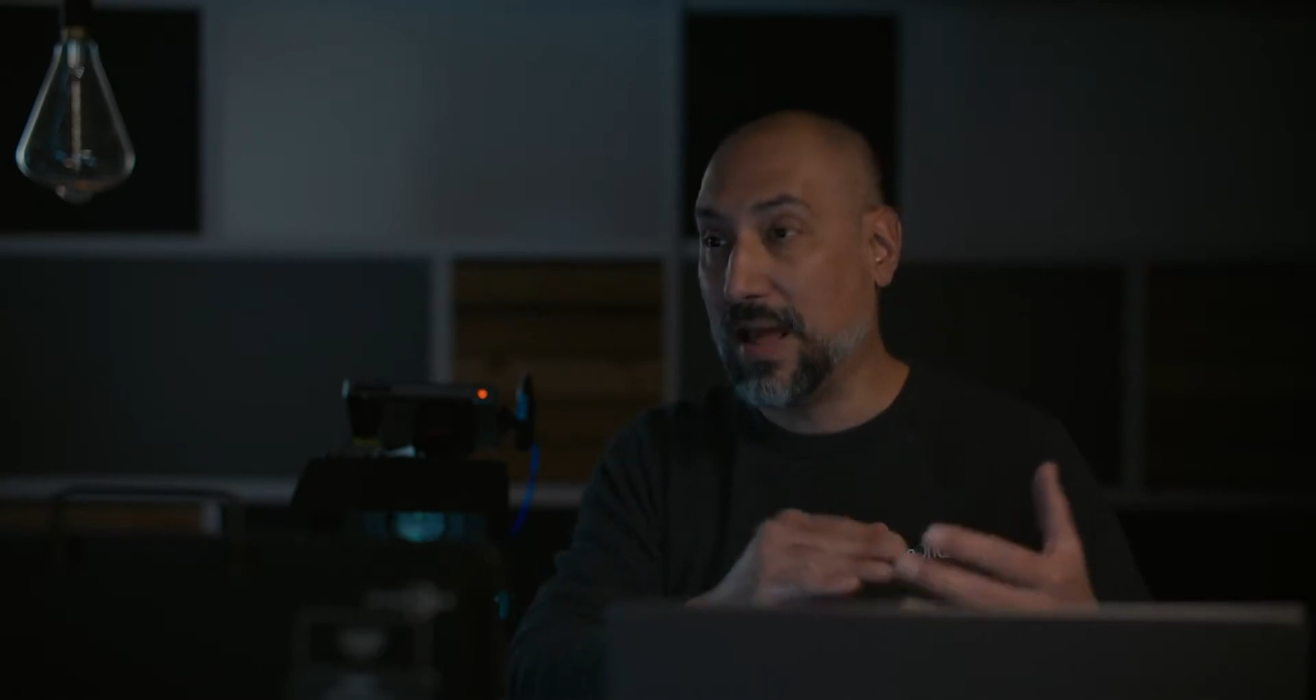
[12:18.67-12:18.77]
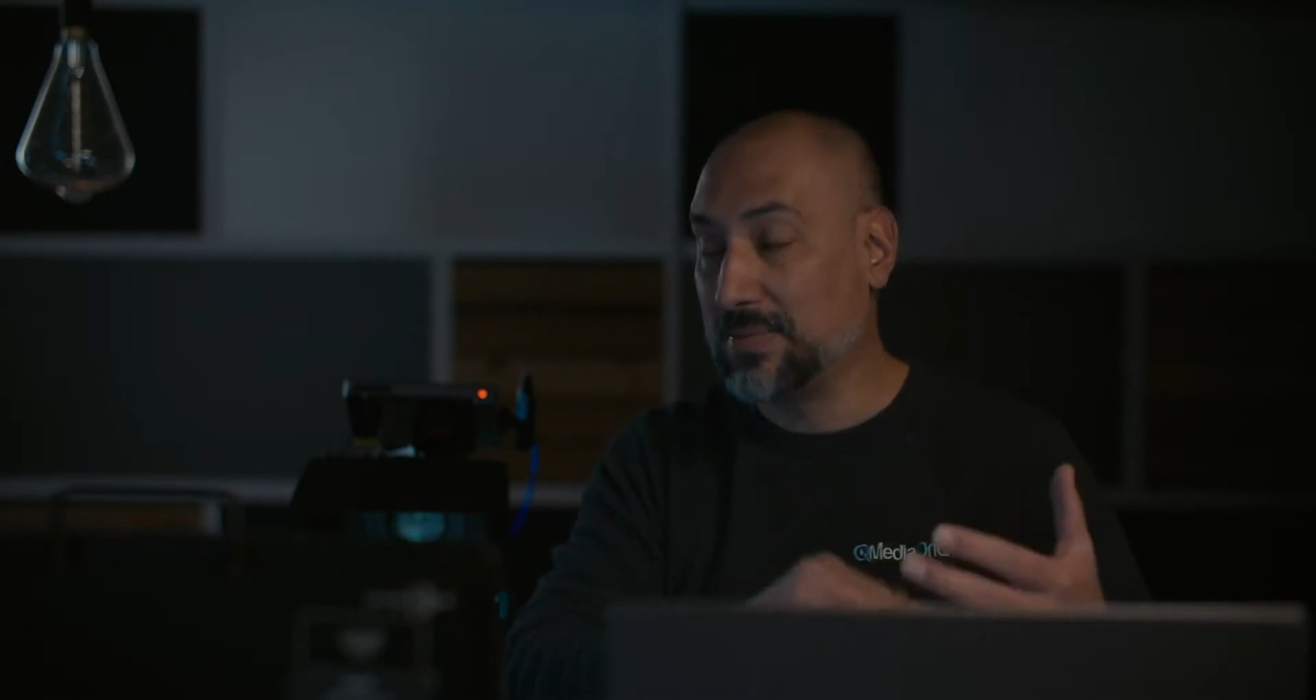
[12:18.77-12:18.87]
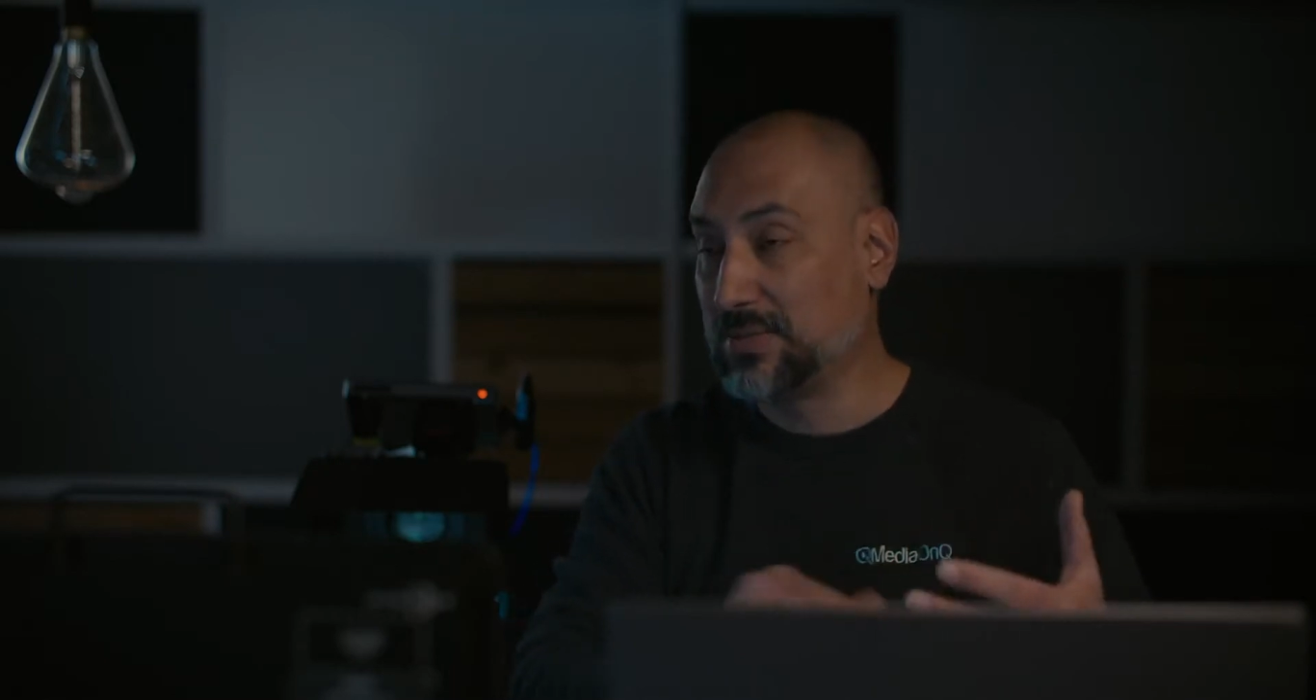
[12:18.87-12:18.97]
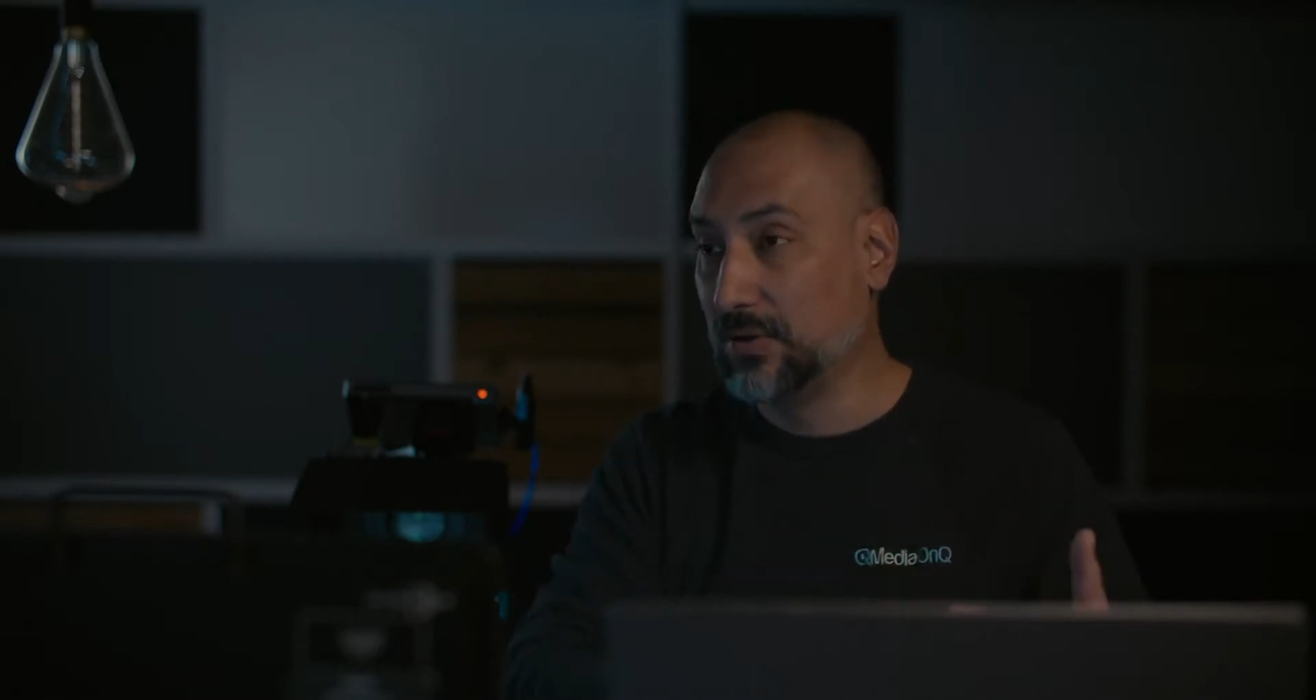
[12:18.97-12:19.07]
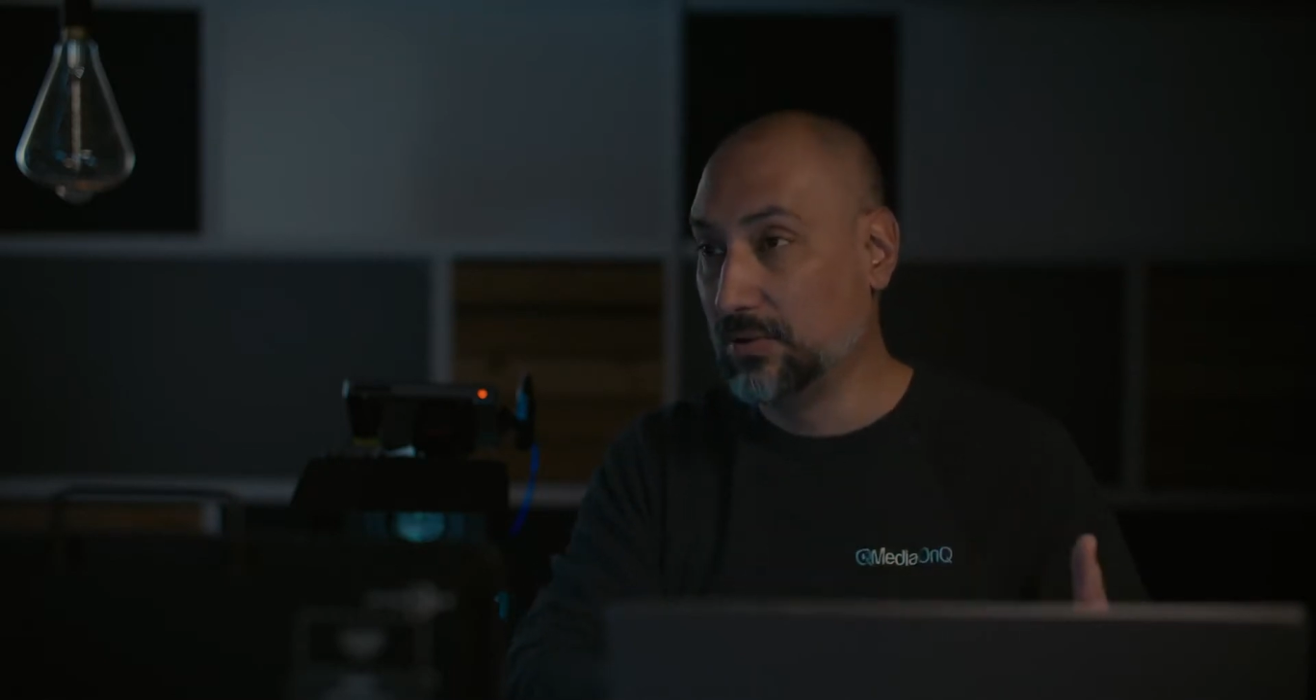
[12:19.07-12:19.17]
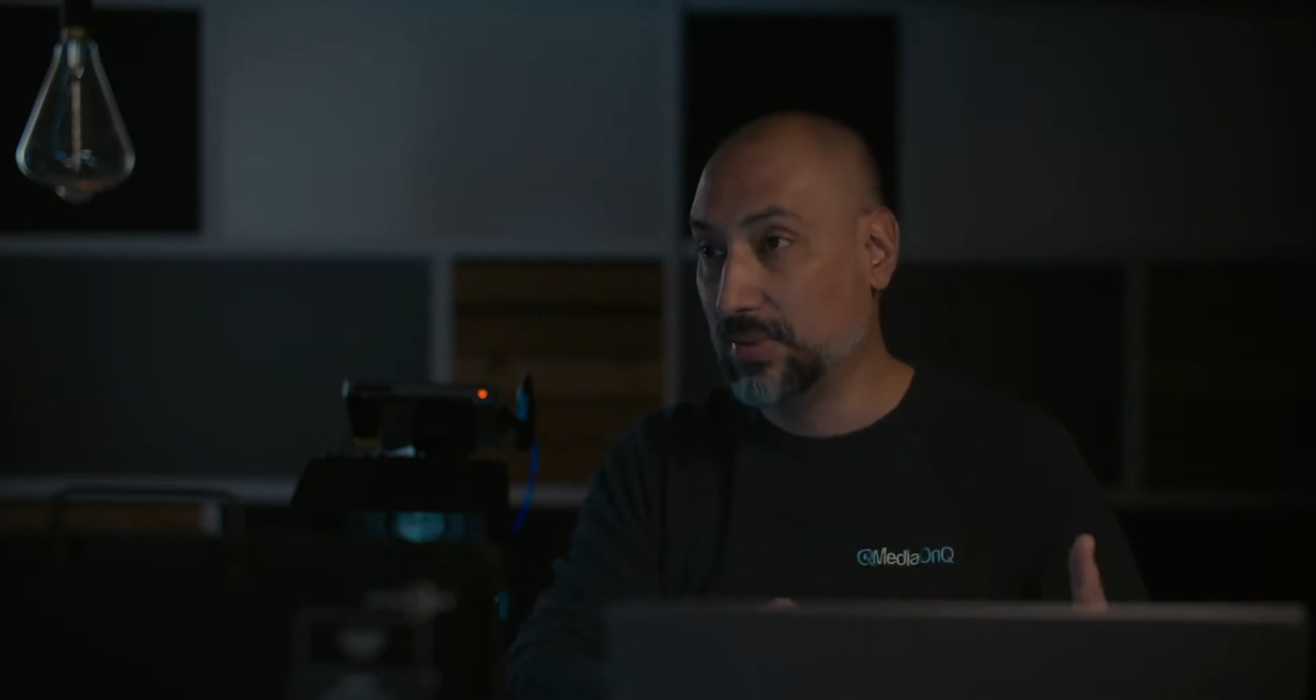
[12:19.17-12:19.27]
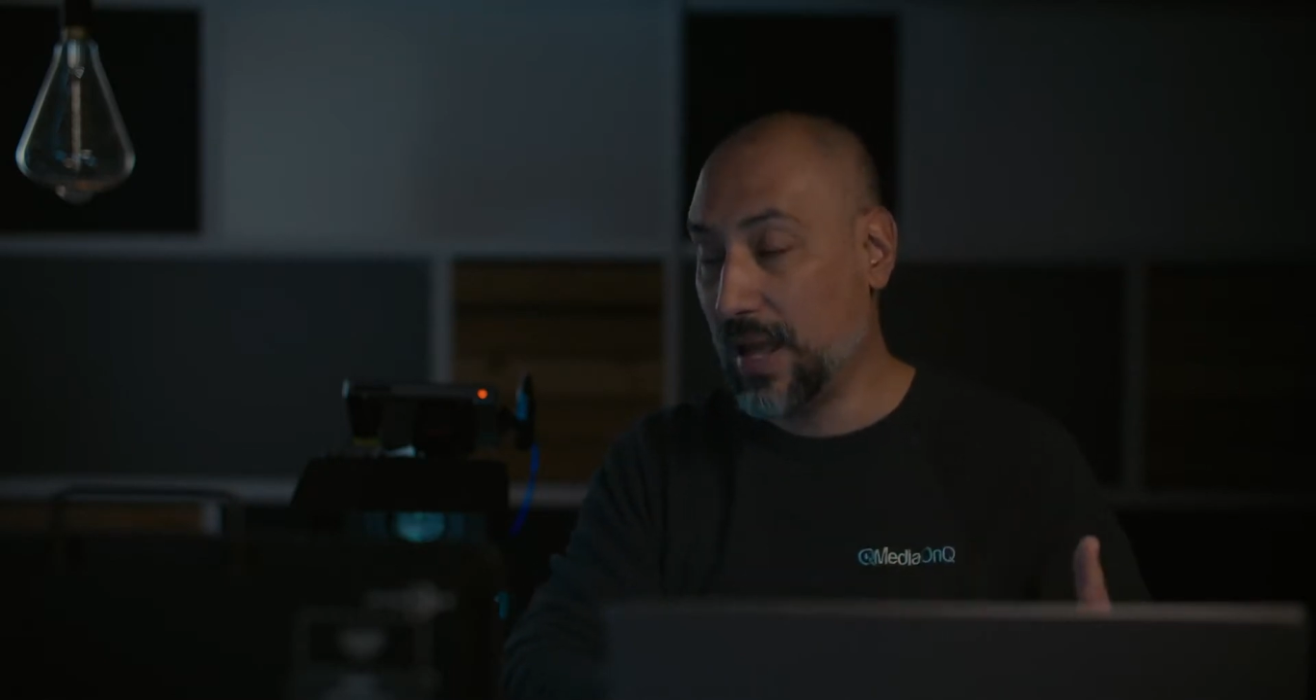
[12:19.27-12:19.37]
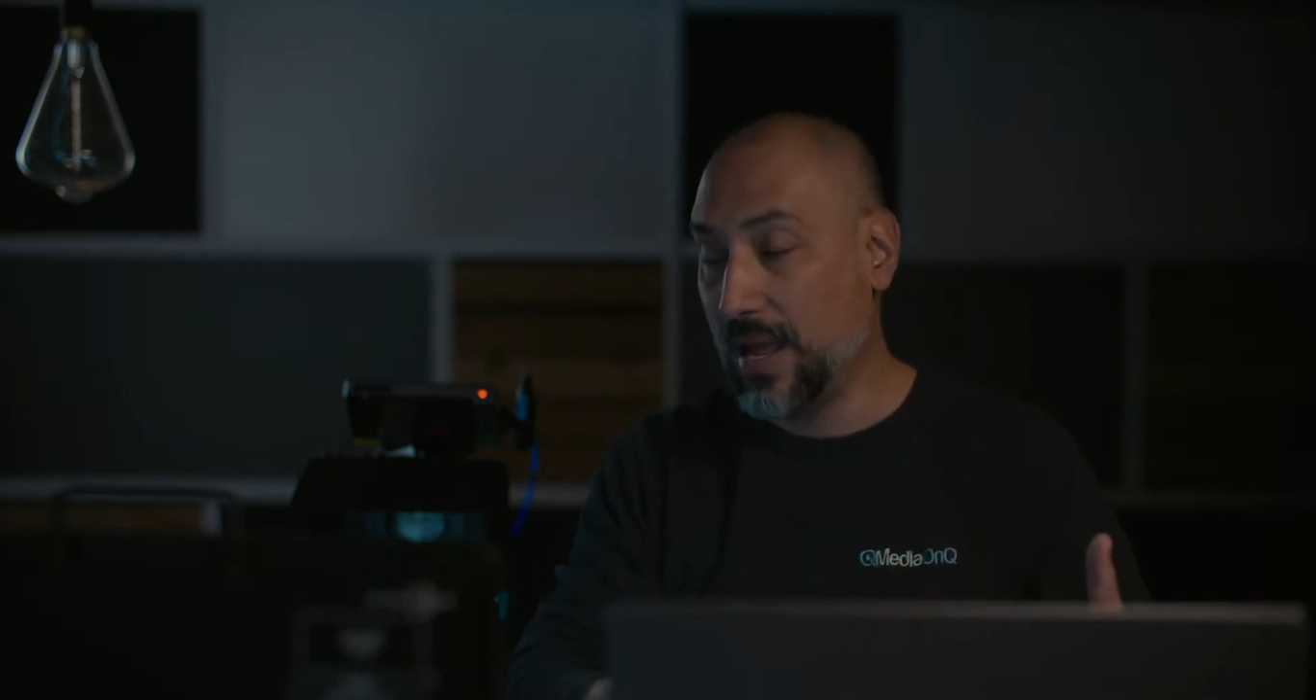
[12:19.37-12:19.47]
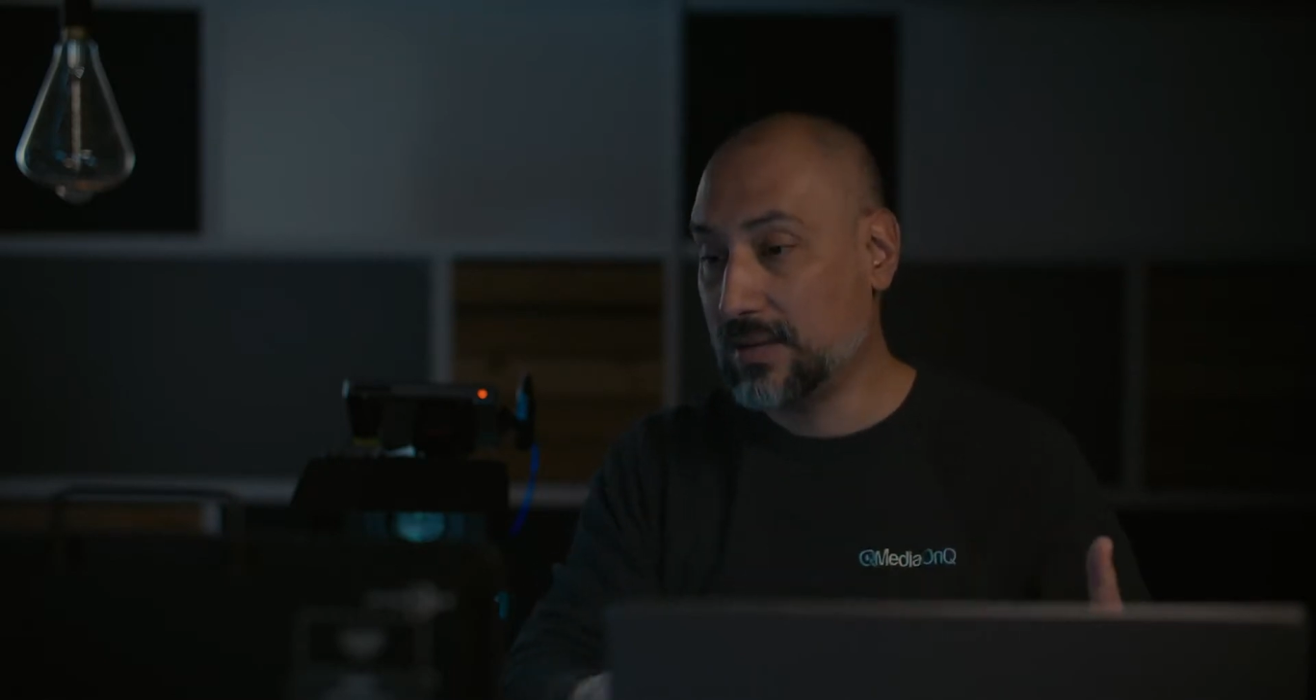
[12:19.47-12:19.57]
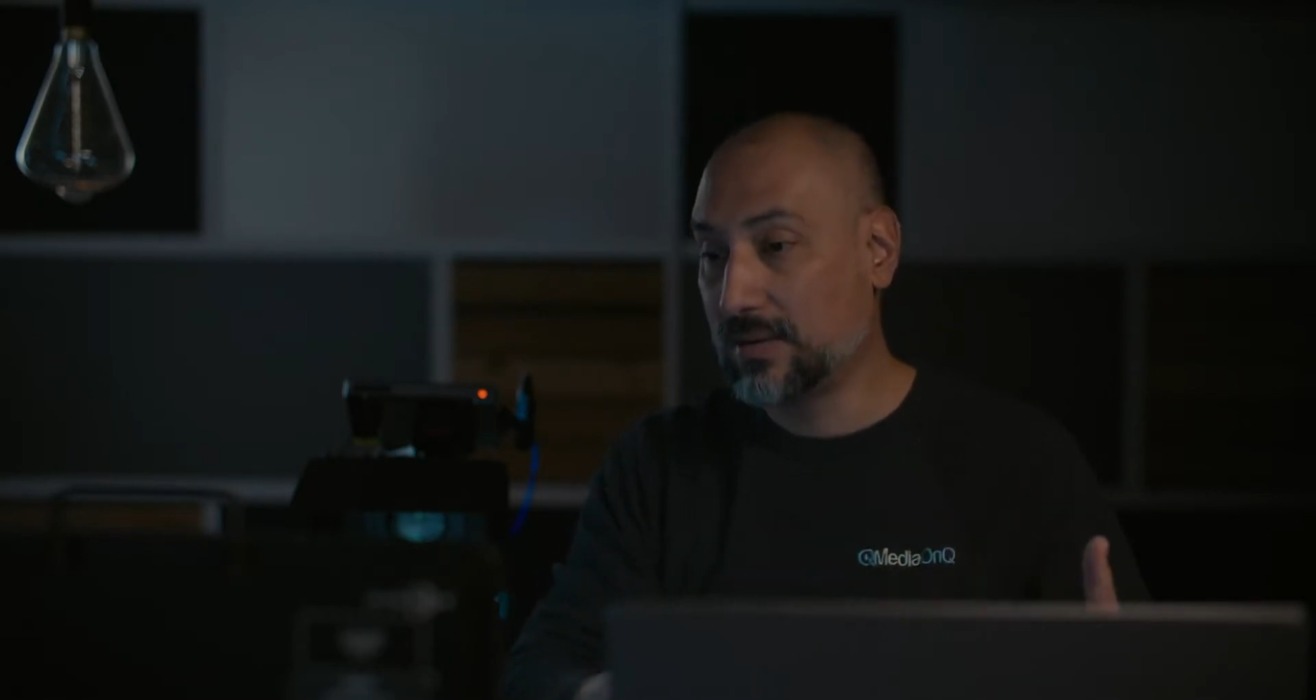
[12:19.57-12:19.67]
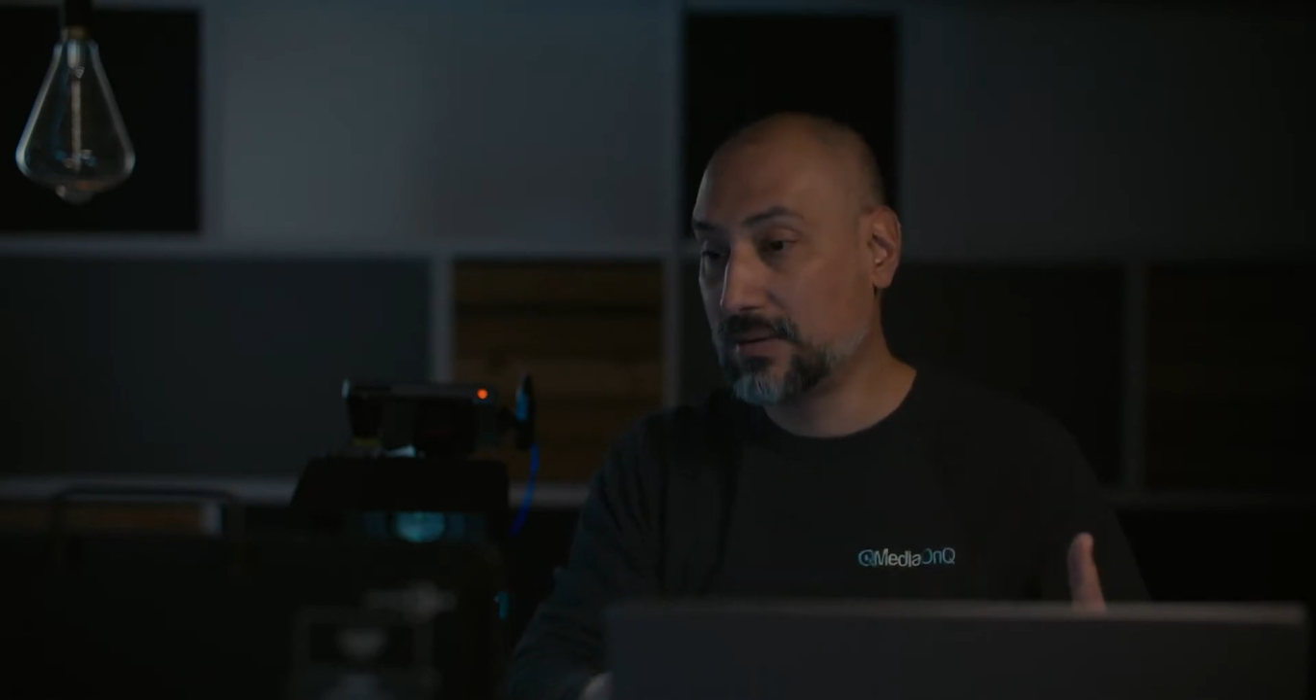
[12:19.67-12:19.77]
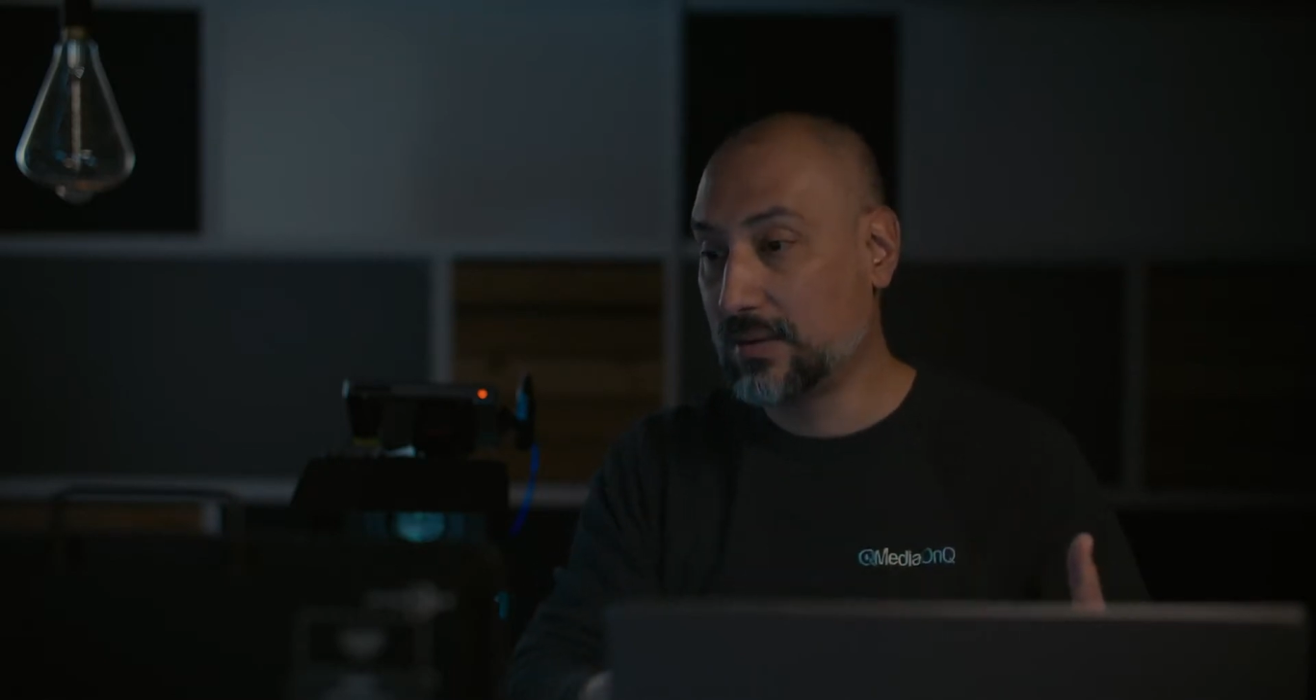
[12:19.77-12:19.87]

absolute black,